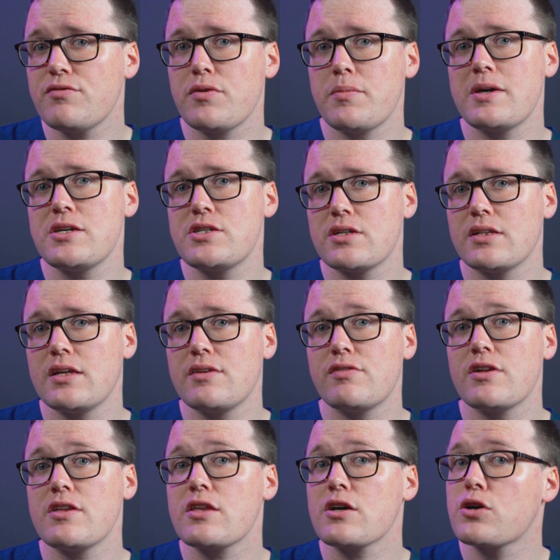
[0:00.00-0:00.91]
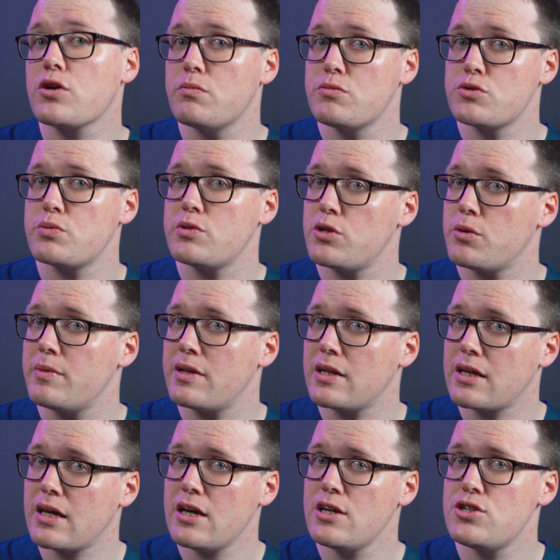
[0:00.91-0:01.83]
information leaflet that comes with your
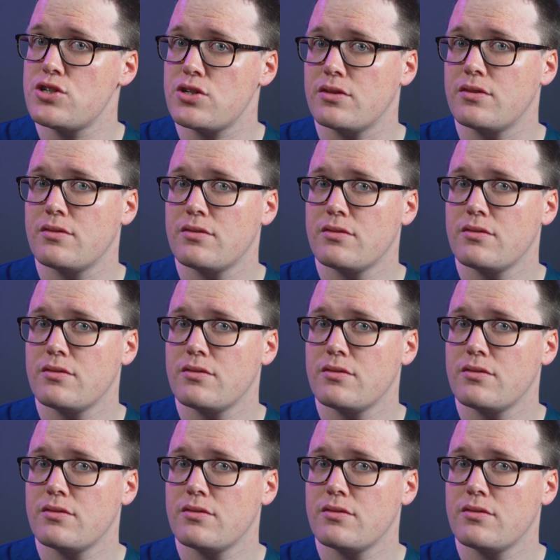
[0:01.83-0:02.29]
medication.